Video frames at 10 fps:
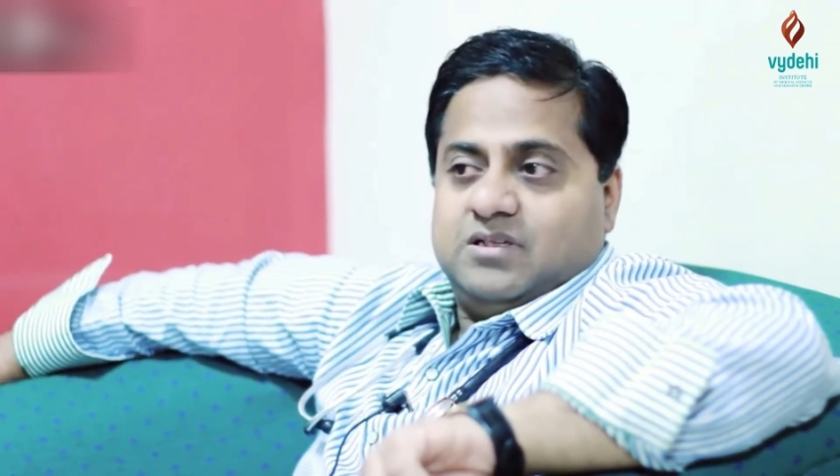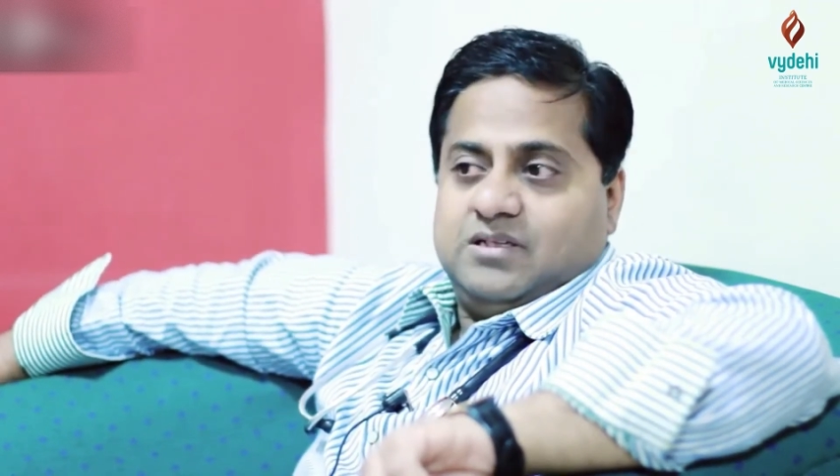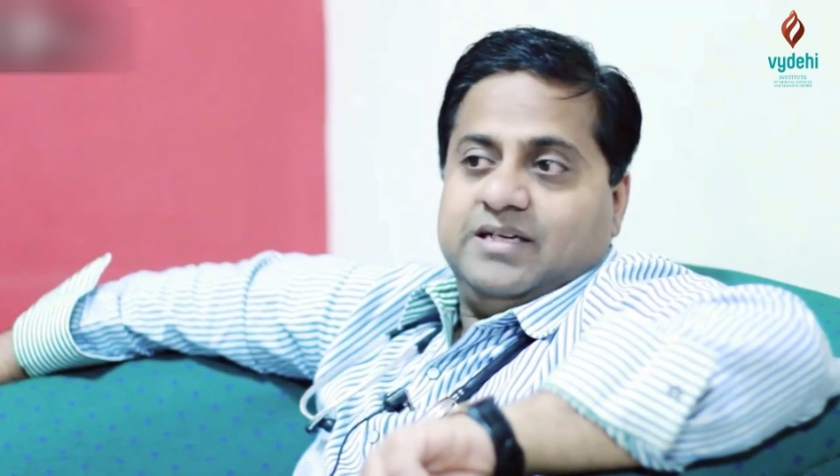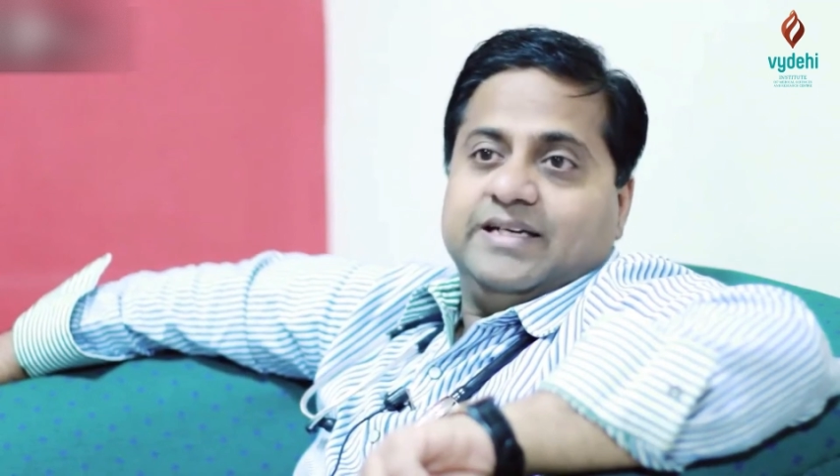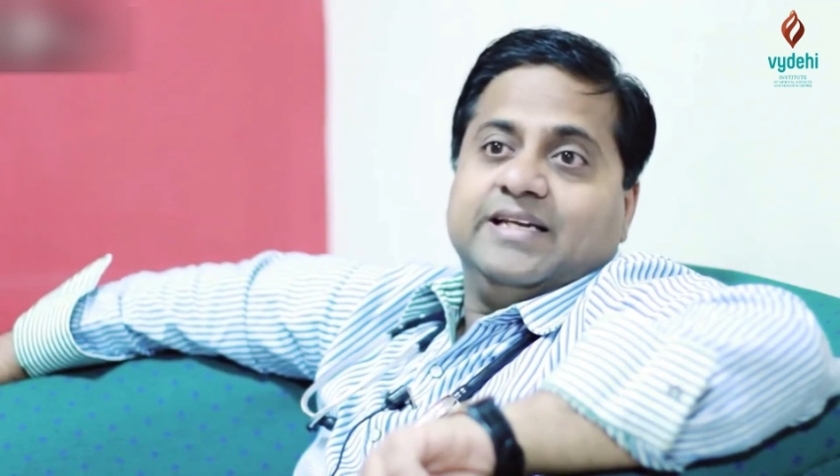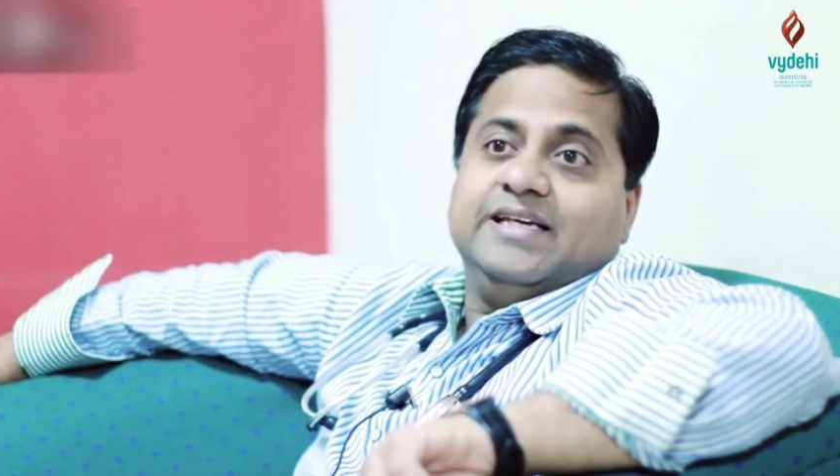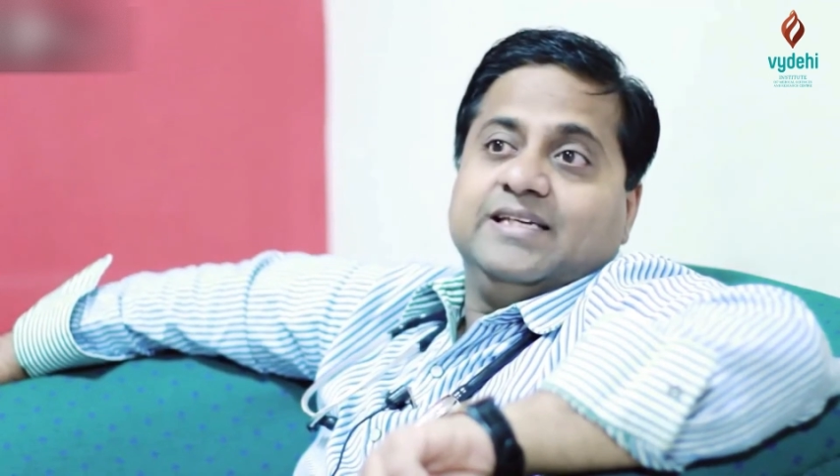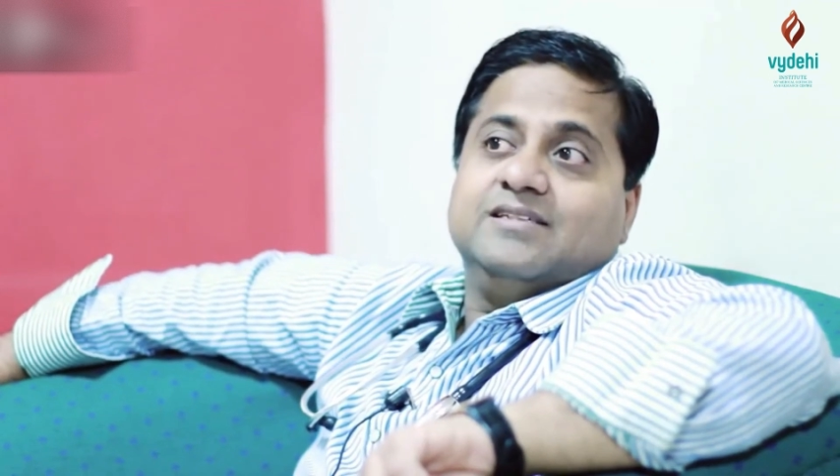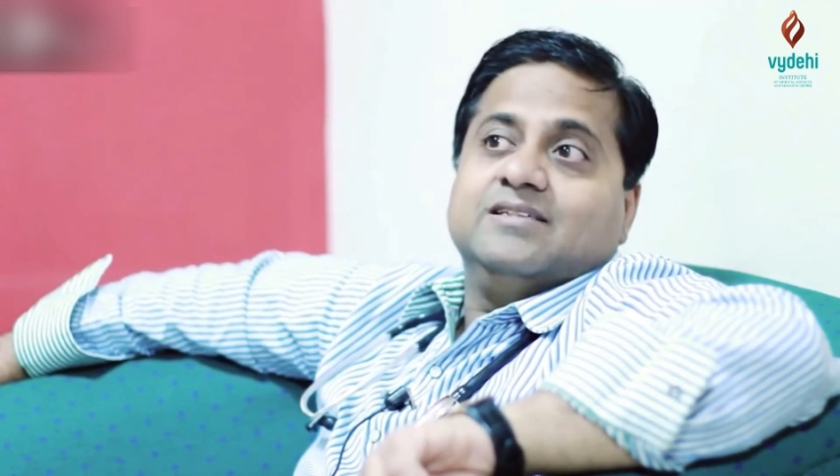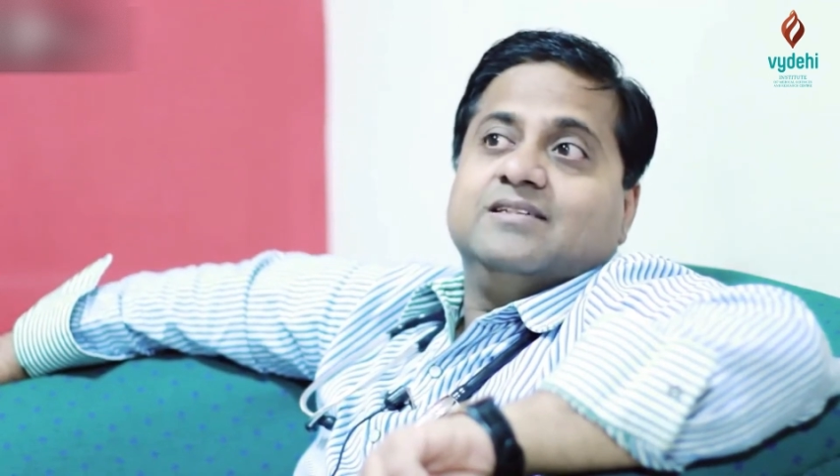Ideally,
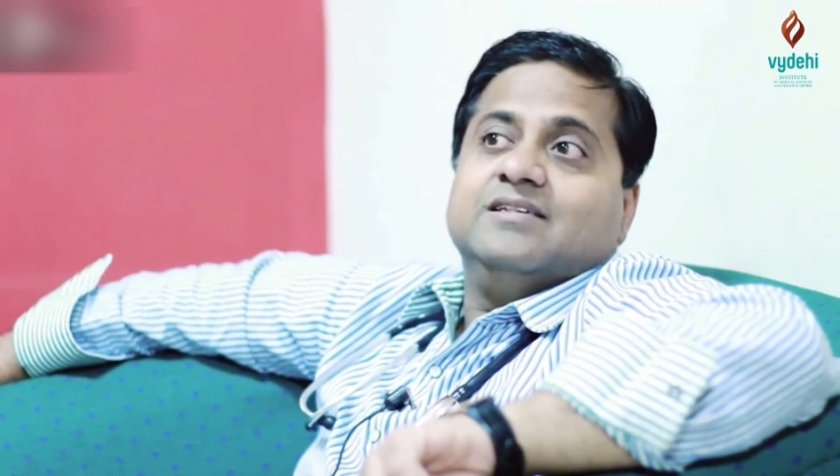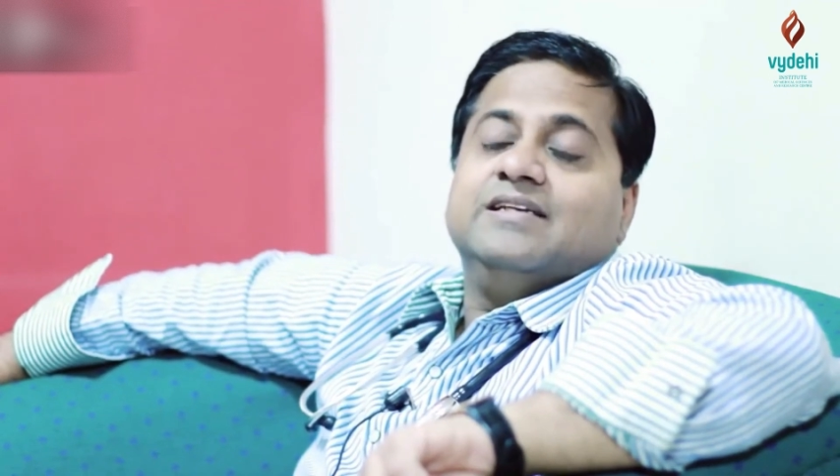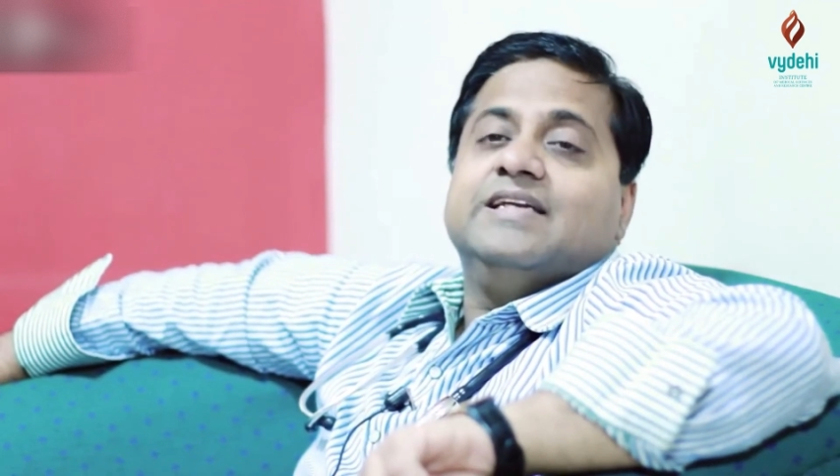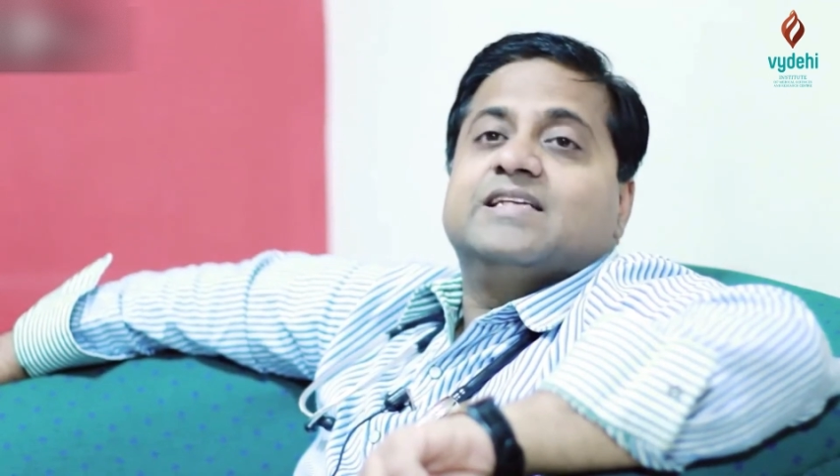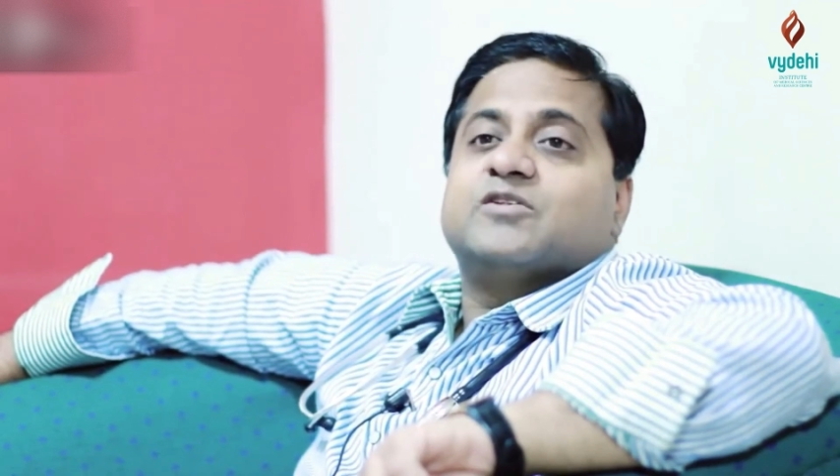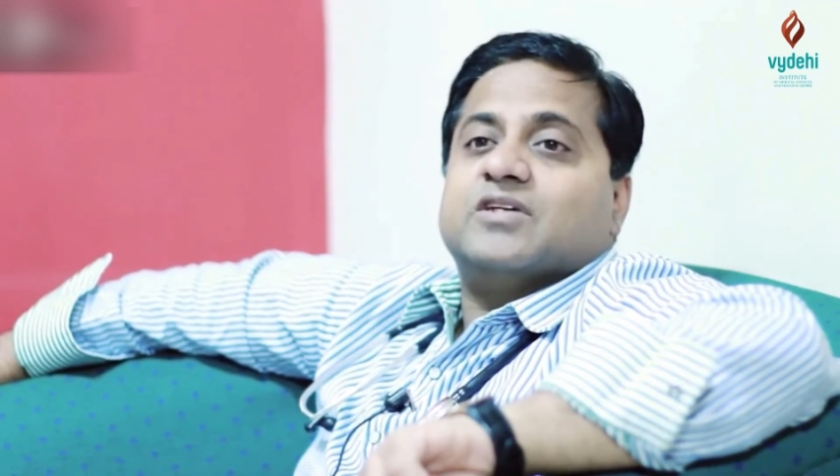he needs to